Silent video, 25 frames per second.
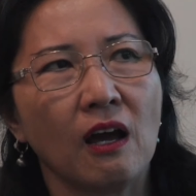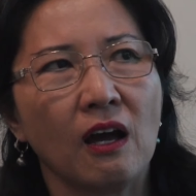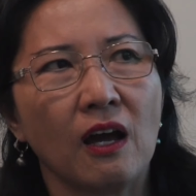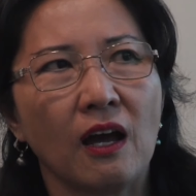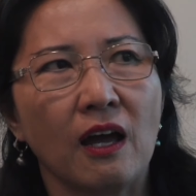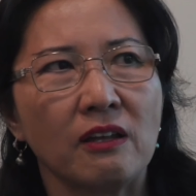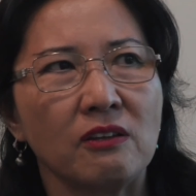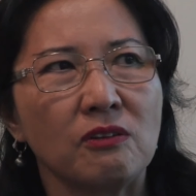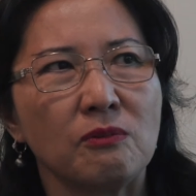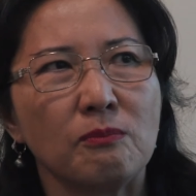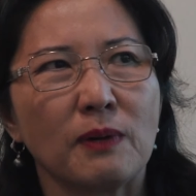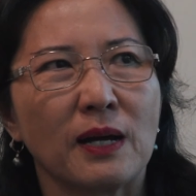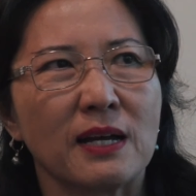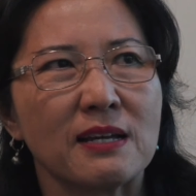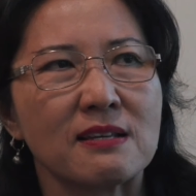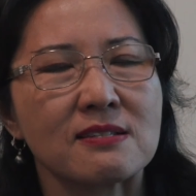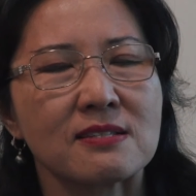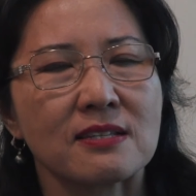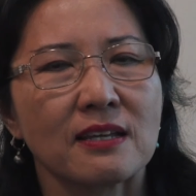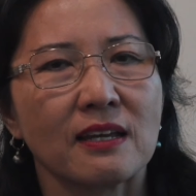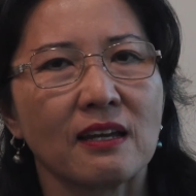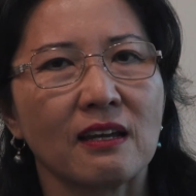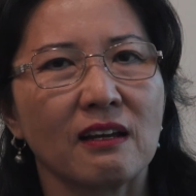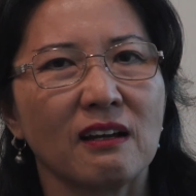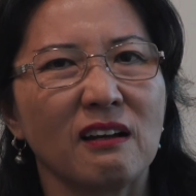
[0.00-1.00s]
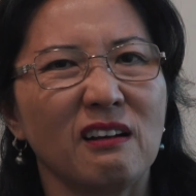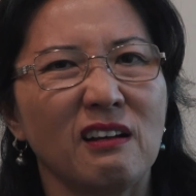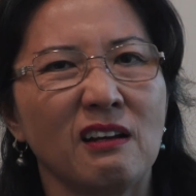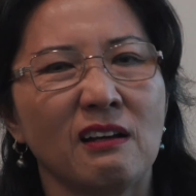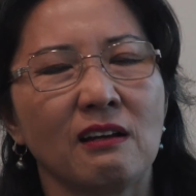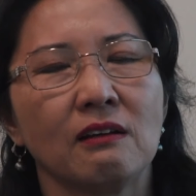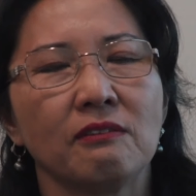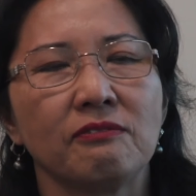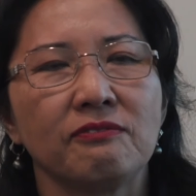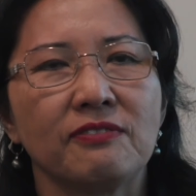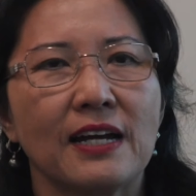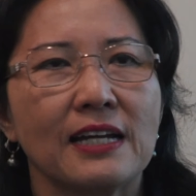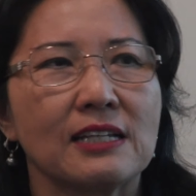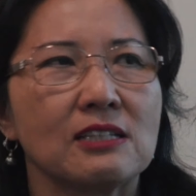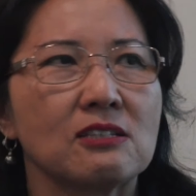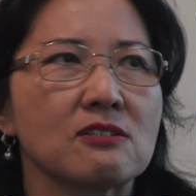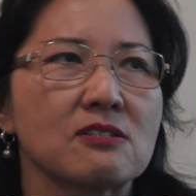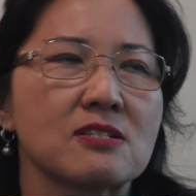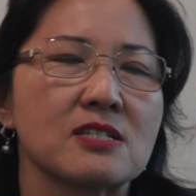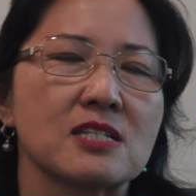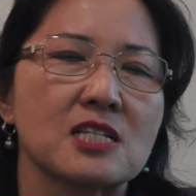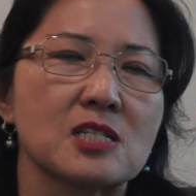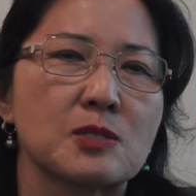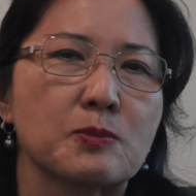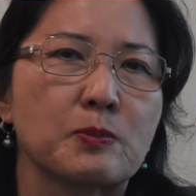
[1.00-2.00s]
And you might say, 5 to
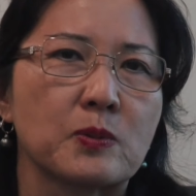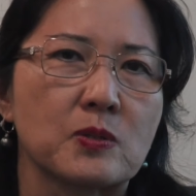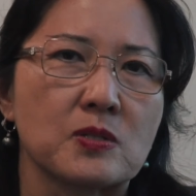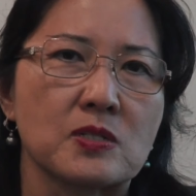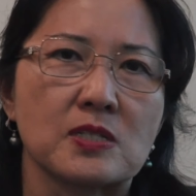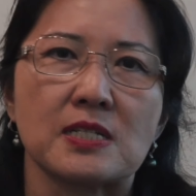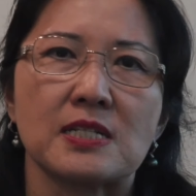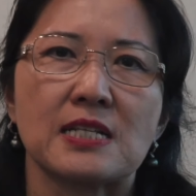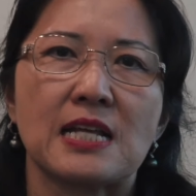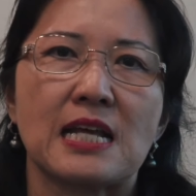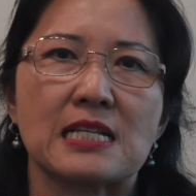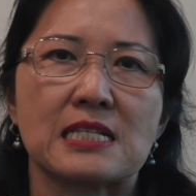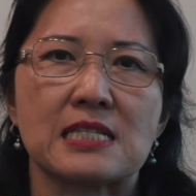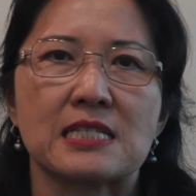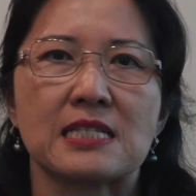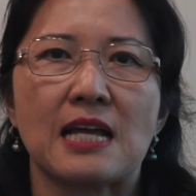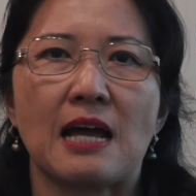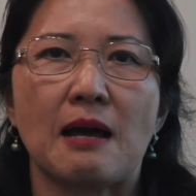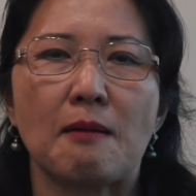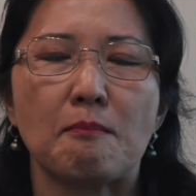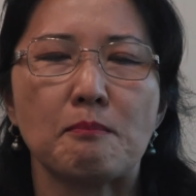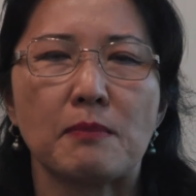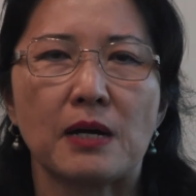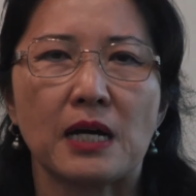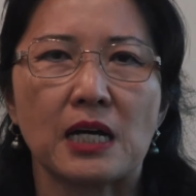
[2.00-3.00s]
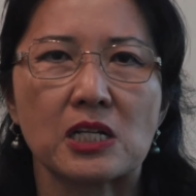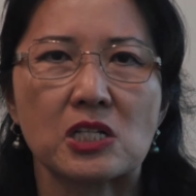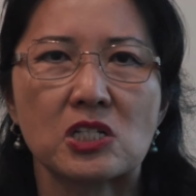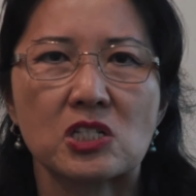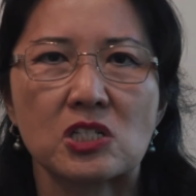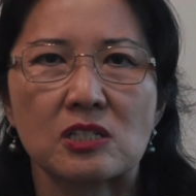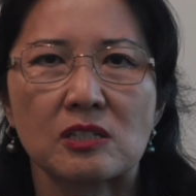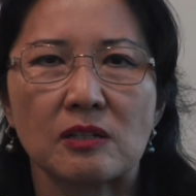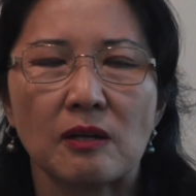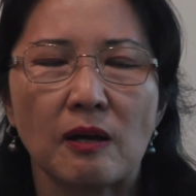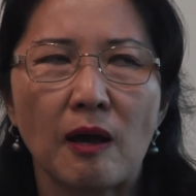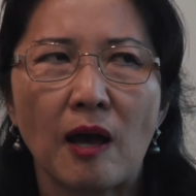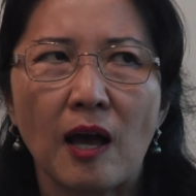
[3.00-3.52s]
6%, that's not much.